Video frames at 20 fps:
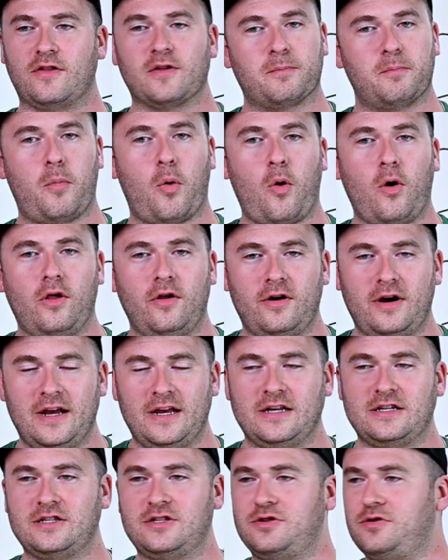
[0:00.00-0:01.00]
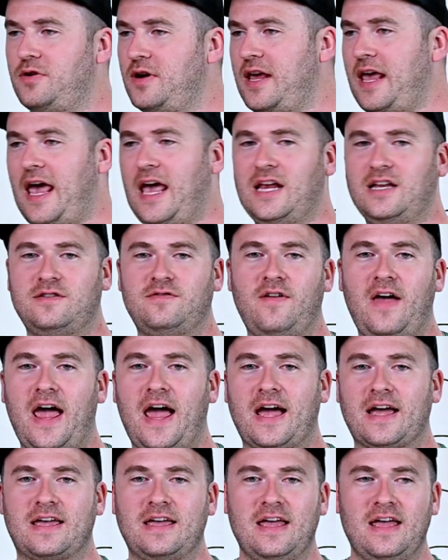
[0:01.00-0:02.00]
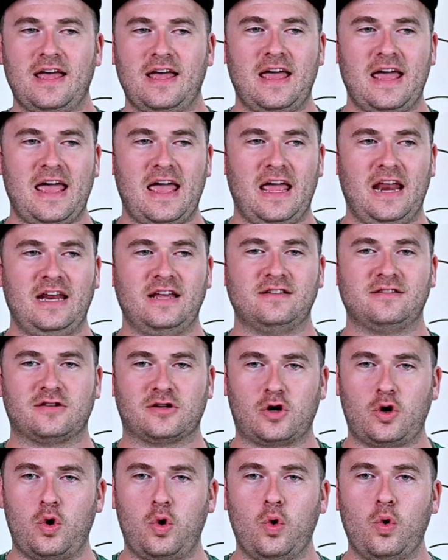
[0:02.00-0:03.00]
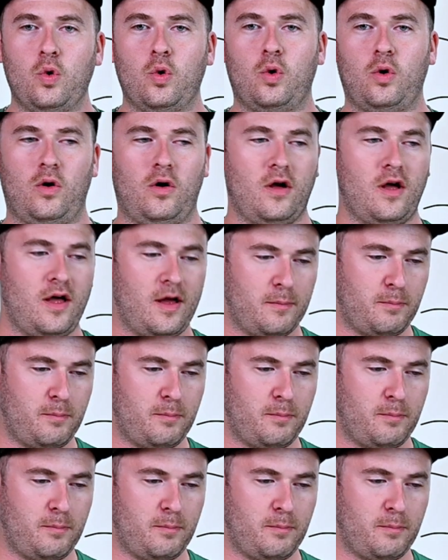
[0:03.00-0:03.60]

The boiler industry, HVAC, it is cool.